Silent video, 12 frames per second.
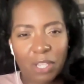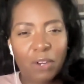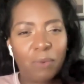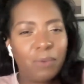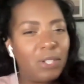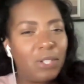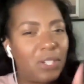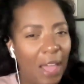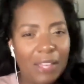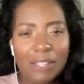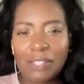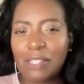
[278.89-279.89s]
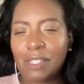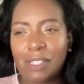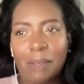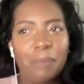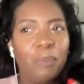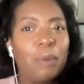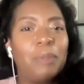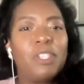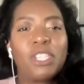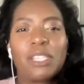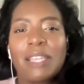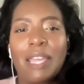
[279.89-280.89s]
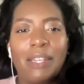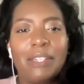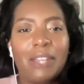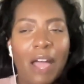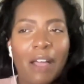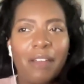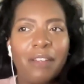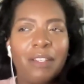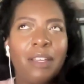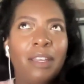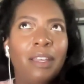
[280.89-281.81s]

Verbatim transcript: They don't like, some women just cannot